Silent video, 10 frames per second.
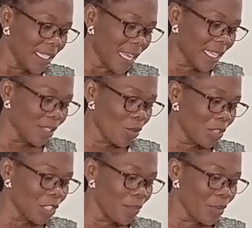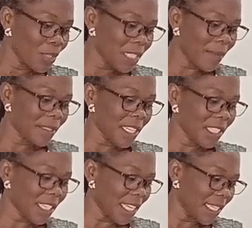and contribute
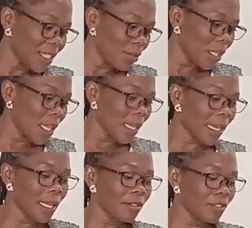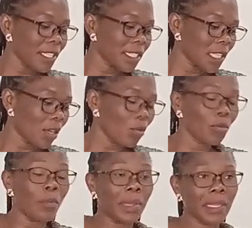substantially to the country's
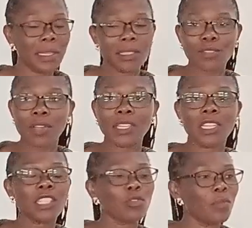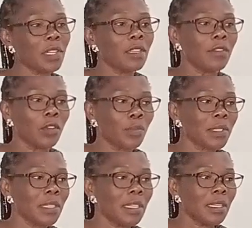economy. So it needs to be
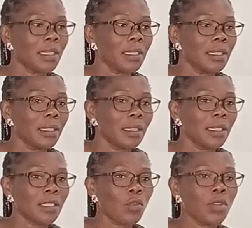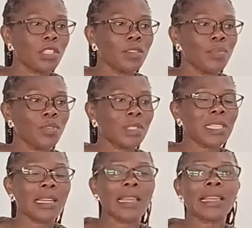developed. It
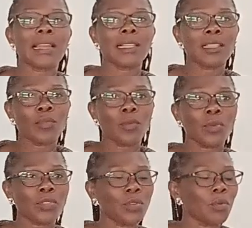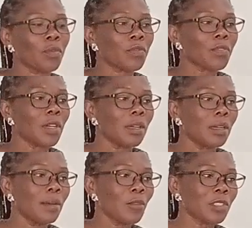contributes, like a larger proportion of
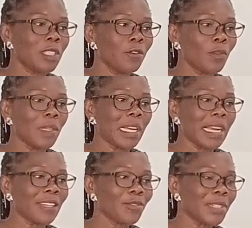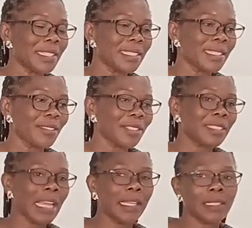most developing countries
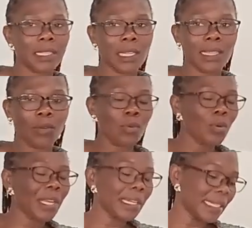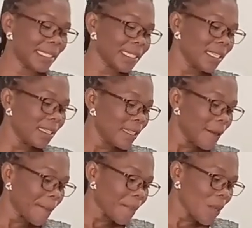resides in the rural areas,
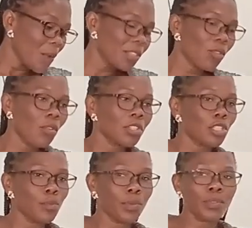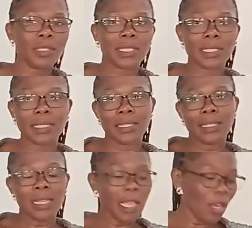which contributes
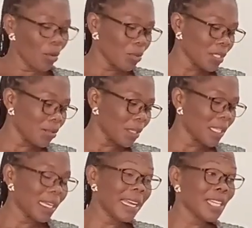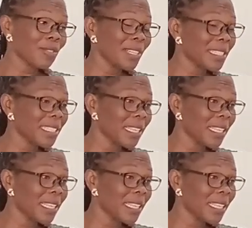a lot to the country's